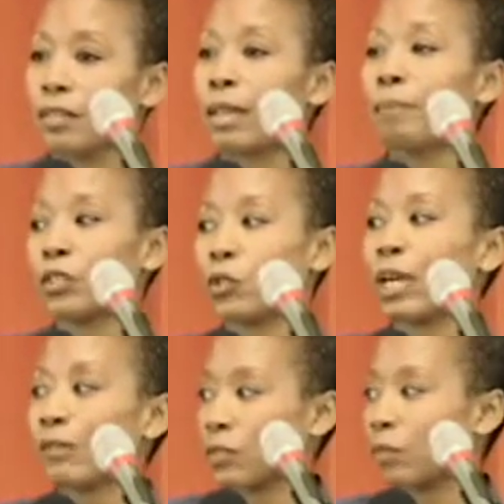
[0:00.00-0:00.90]
That means you
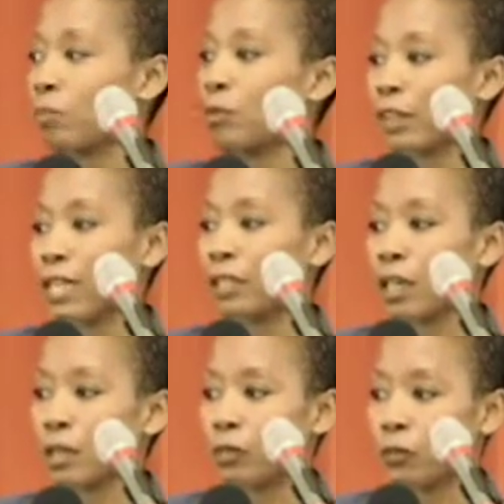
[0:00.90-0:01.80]
have to provide a
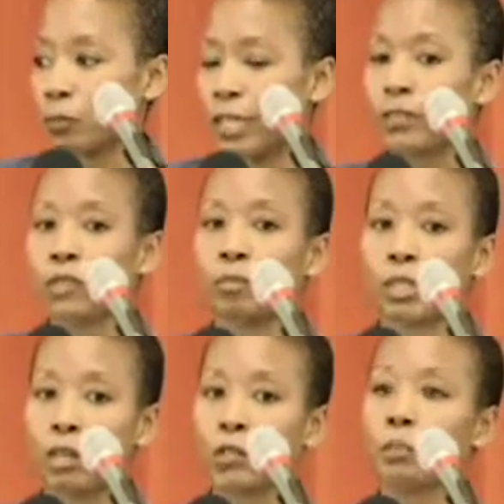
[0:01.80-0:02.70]
lot of information, but
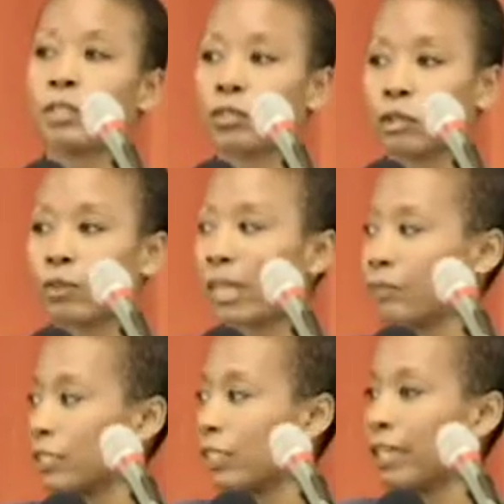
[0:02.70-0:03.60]
it also means you don't have
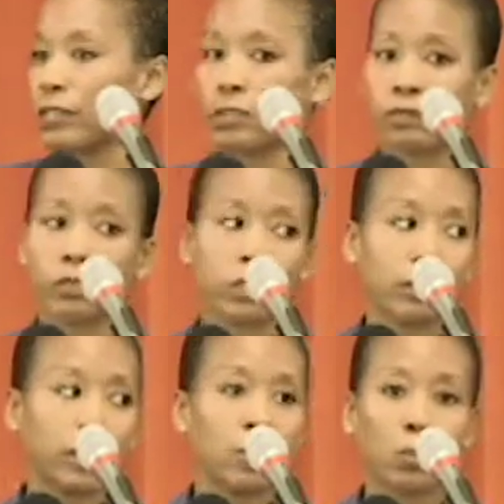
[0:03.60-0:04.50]
to guess and figure
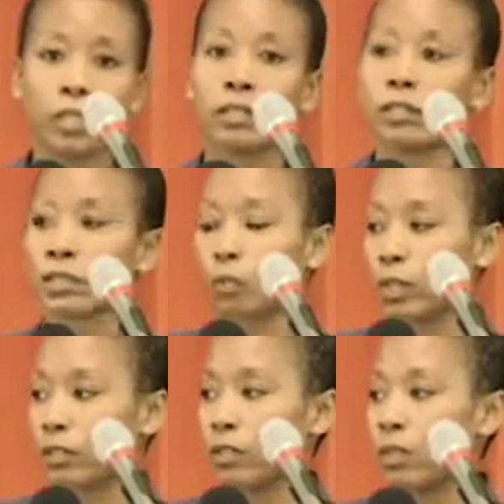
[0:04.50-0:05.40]
out what it is they
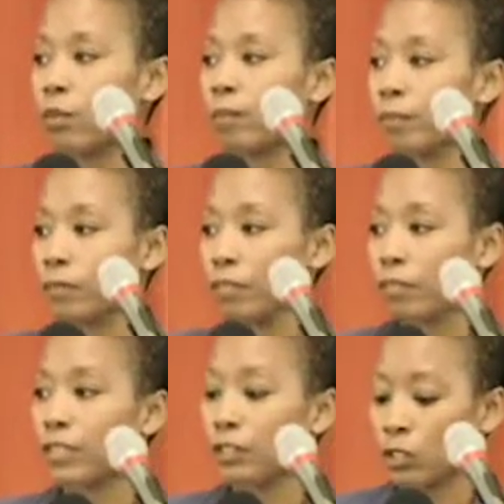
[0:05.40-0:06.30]
want to know.
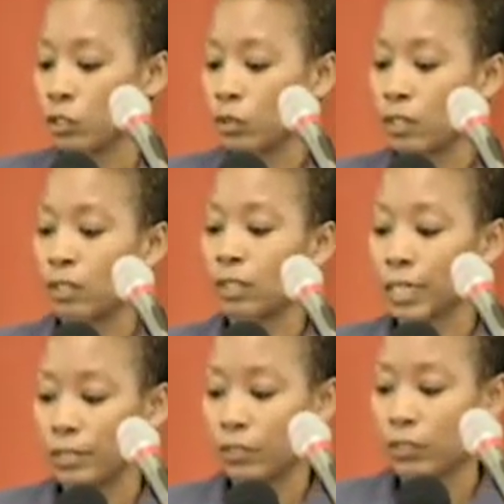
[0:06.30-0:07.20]
They tell you in a
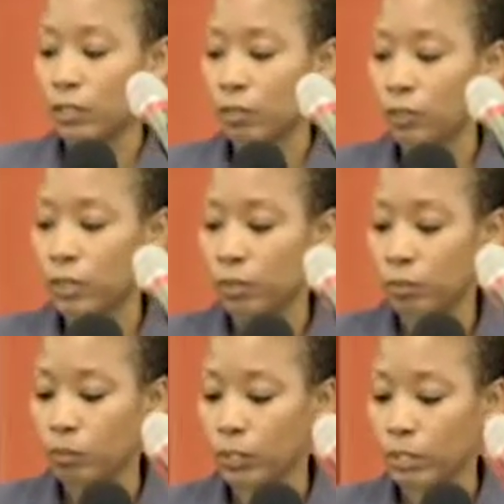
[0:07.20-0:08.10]
lot of detail what
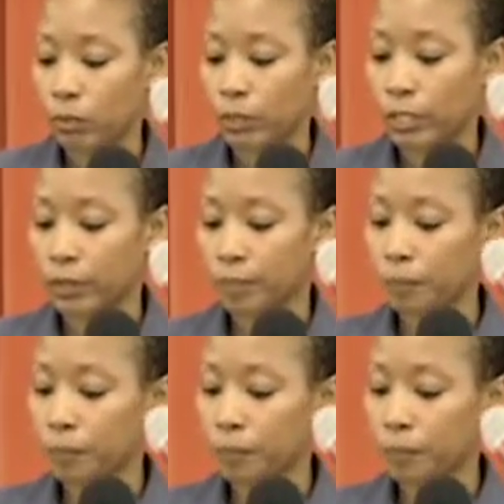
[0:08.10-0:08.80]
they want.